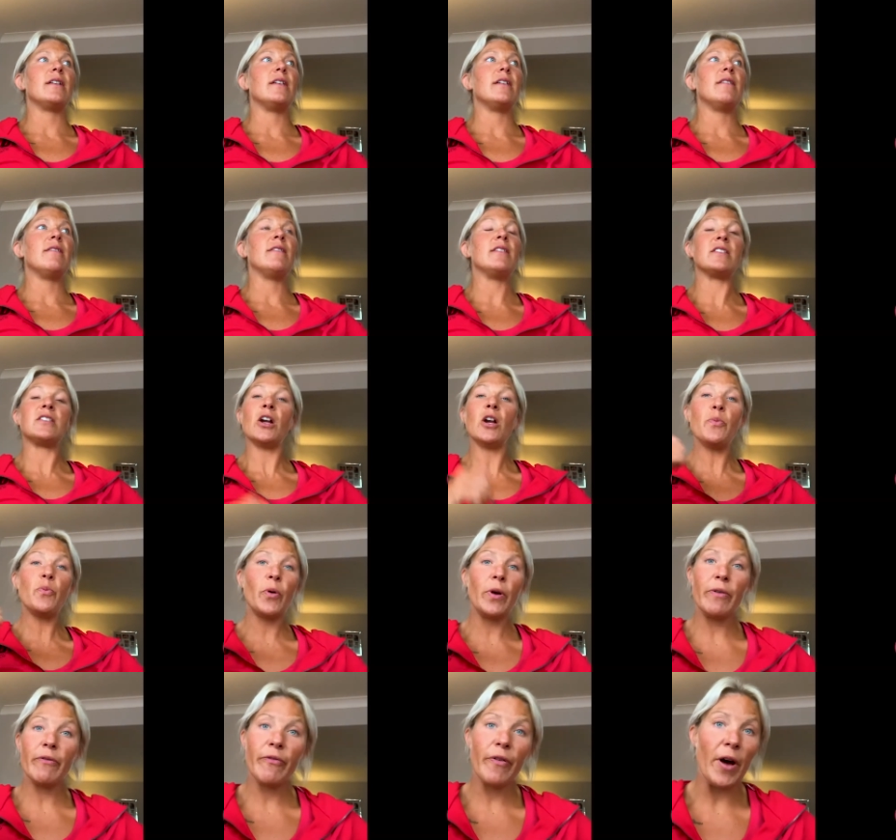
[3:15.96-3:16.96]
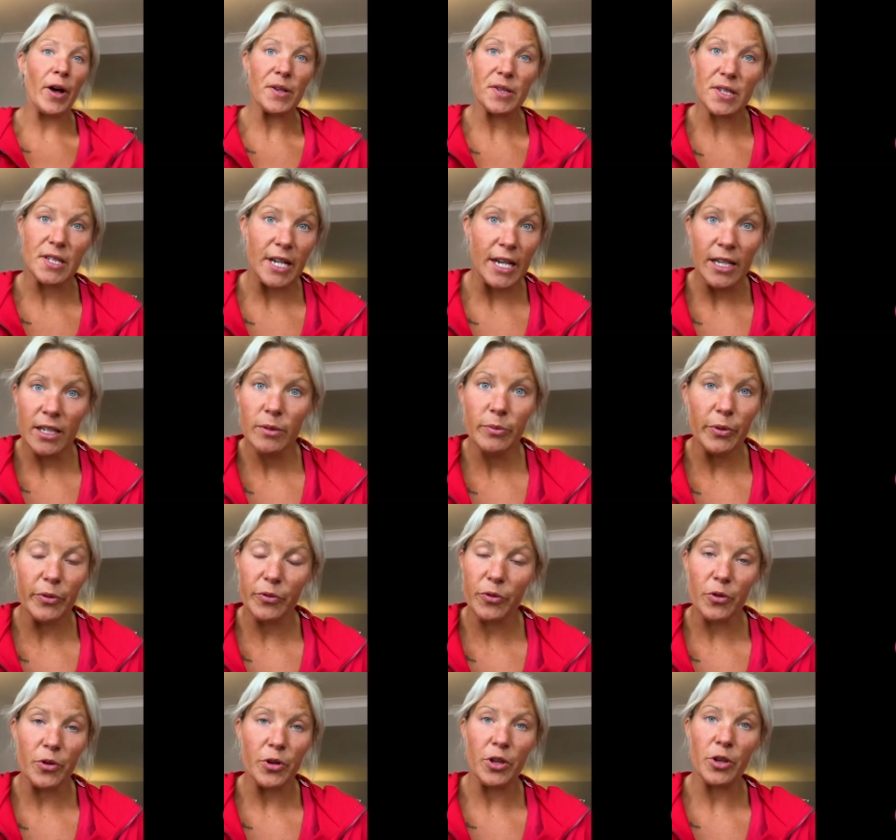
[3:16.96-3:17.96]
there's no point fasting
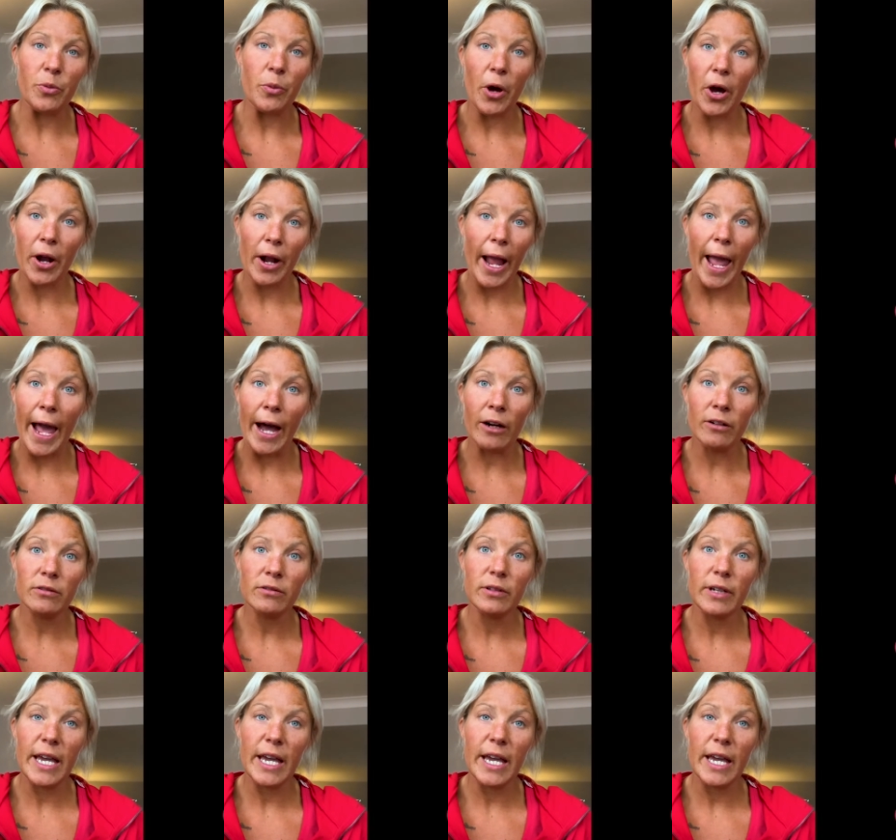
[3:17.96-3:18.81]
before you work out.